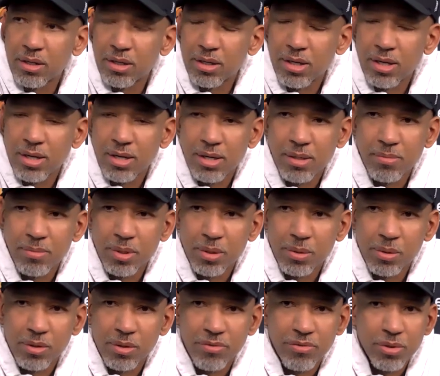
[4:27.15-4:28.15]
There
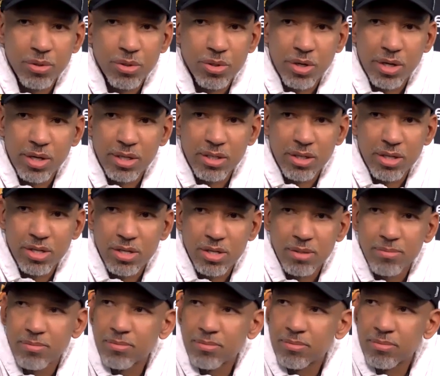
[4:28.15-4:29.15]
were a few
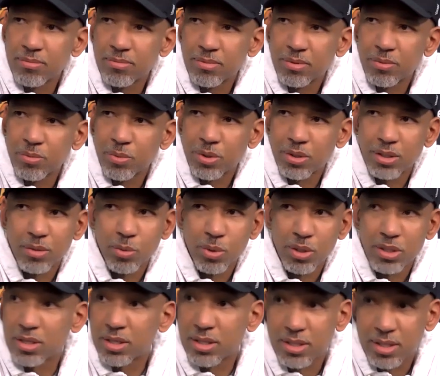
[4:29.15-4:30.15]
transition,
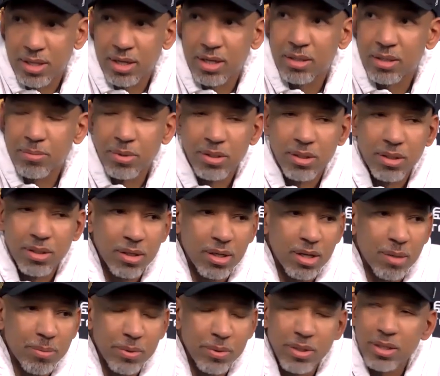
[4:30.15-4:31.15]
wasn't a ton, but the
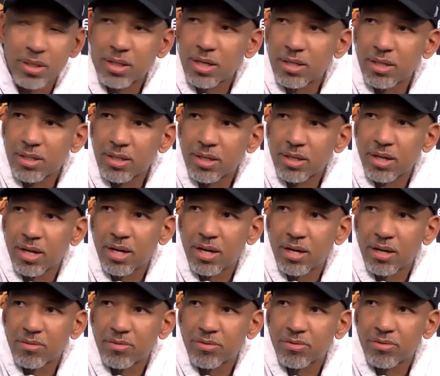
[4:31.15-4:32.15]
couple that they did
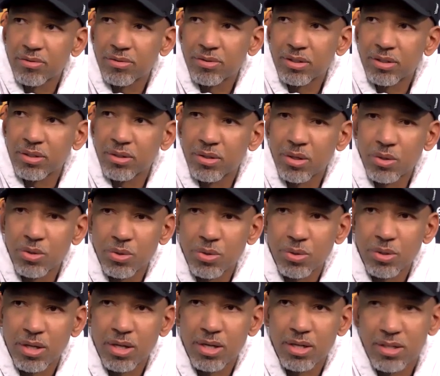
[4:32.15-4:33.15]
have, you know, those are
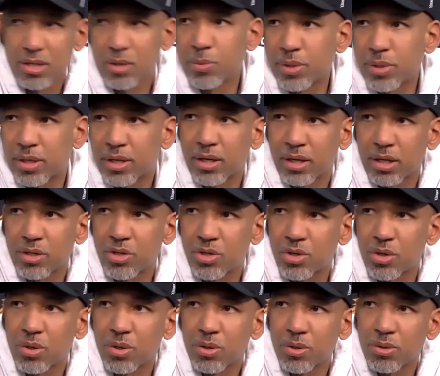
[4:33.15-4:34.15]
things that we can't
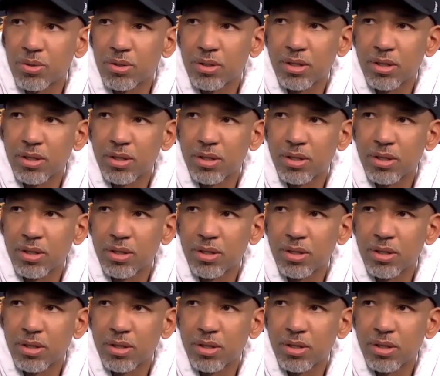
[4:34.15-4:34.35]
control.